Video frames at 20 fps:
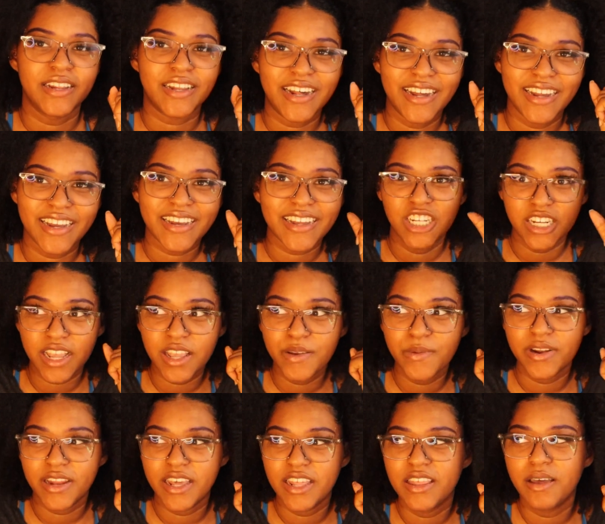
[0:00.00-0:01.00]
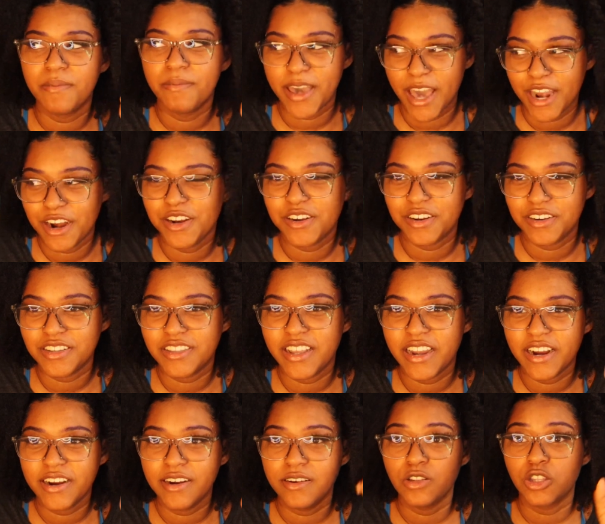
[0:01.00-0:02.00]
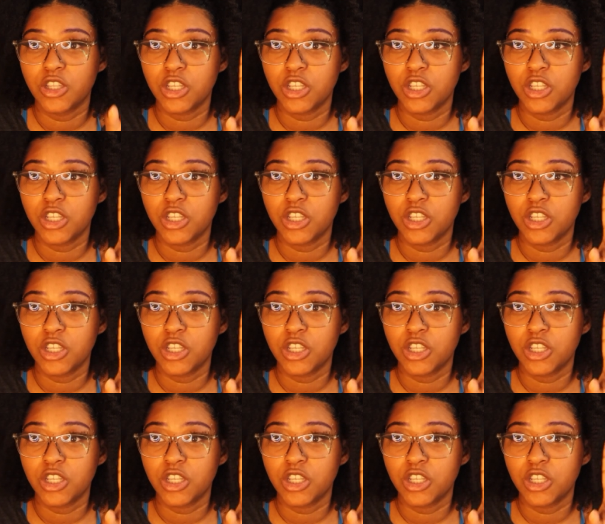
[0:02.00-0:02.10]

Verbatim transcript: Like, genuinely, the managers there,